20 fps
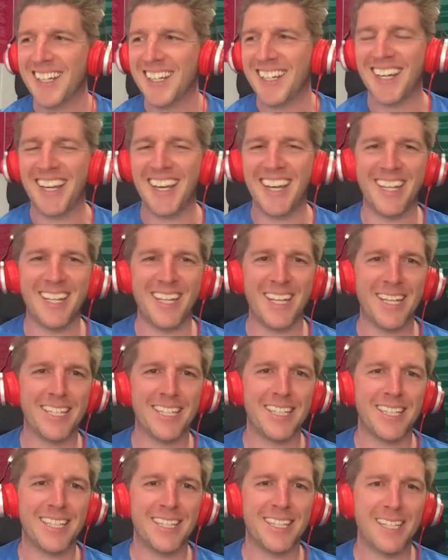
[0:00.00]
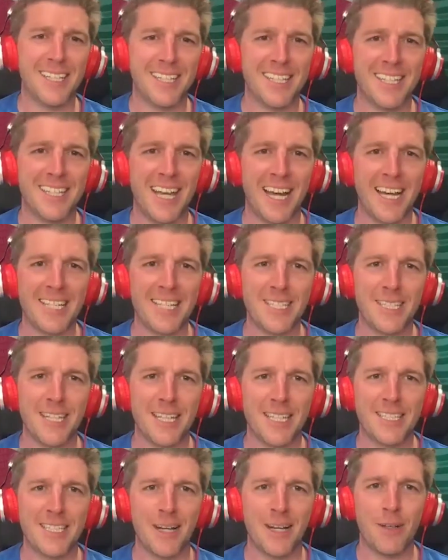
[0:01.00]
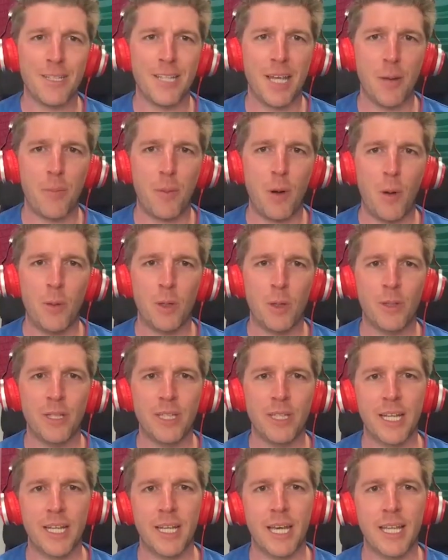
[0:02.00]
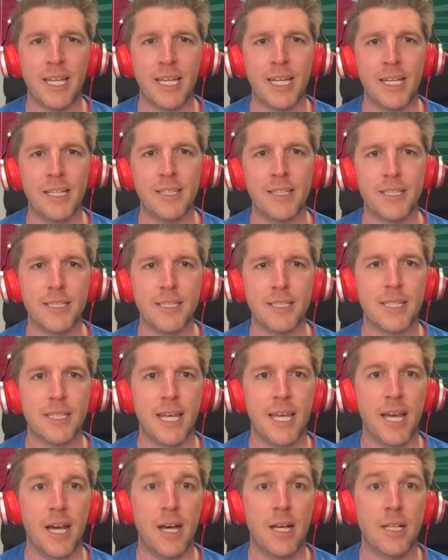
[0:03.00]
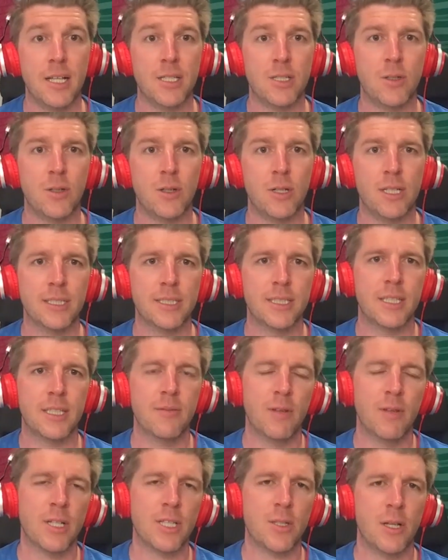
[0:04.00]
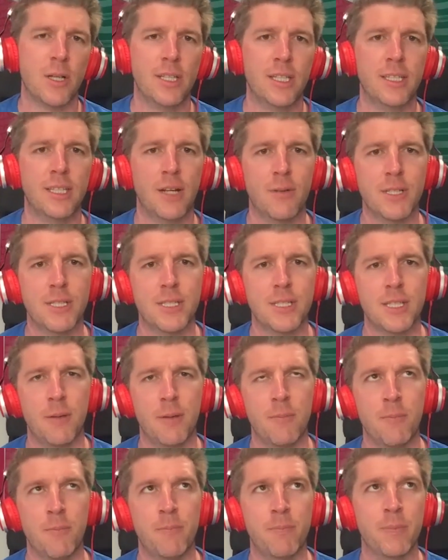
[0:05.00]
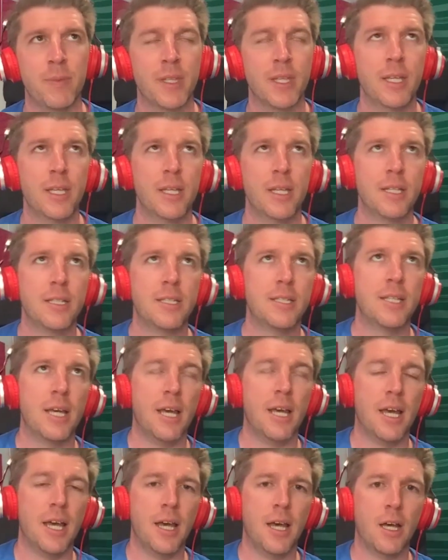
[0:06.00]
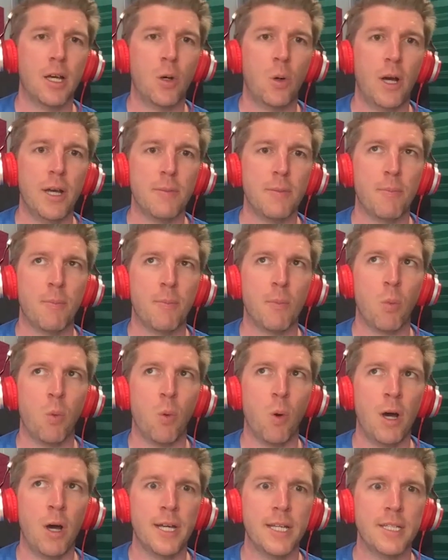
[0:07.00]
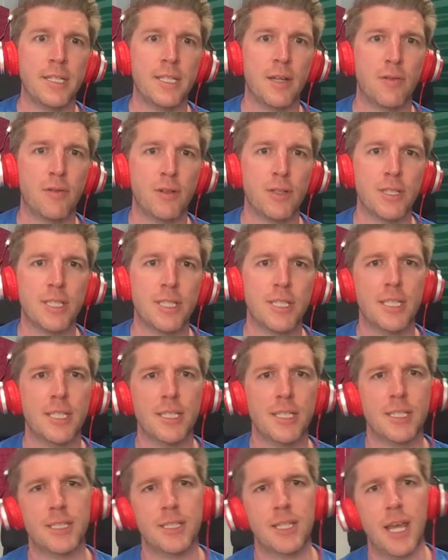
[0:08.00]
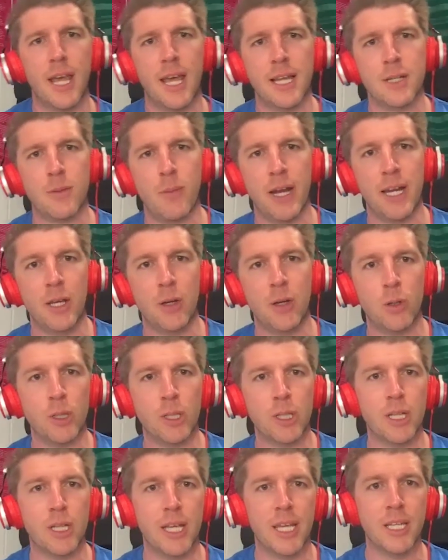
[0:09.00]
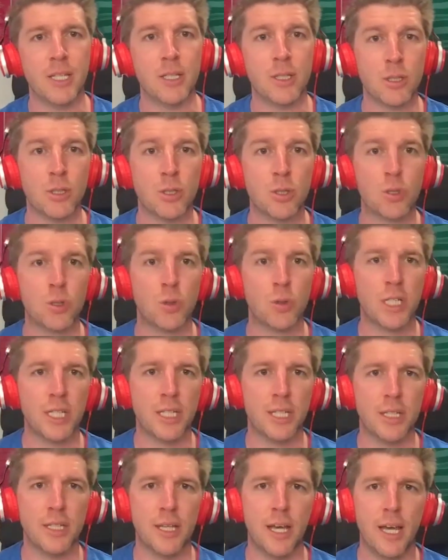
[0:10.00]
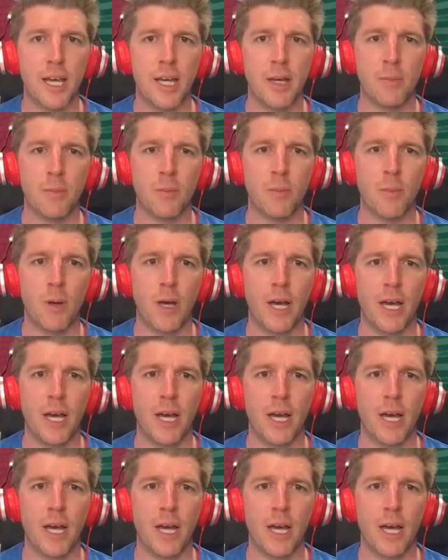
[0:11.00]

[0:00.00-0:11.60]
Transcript: that isn't necessarily their problem. And then others, they are struggling to convert. So I think there is some quite wide differences depending on industry and for